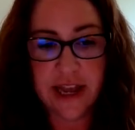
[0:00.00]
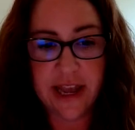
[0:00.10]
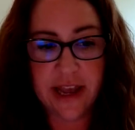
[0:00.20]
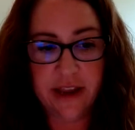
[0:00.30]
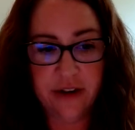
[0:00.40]

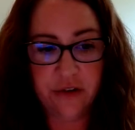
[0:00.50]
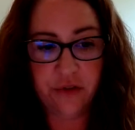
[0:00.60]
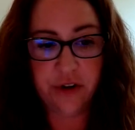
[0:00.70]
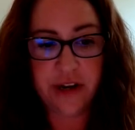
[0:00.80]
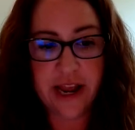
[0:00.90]
And
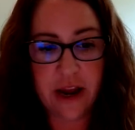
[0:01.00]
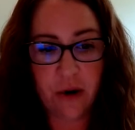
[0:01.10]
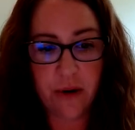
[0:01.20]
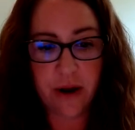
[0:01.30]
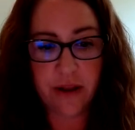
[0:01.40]

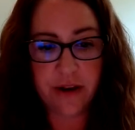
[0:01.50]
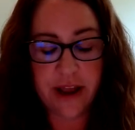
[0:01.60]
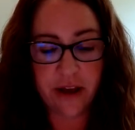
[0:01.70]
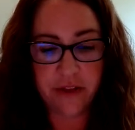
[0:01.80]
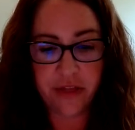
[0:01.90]
now
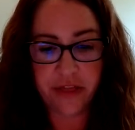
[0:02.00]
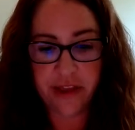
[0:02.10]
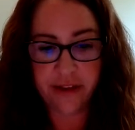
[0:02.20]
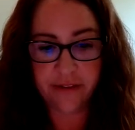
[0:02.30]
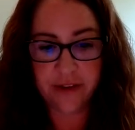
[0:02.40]
that
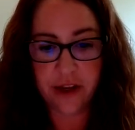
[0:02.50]
things,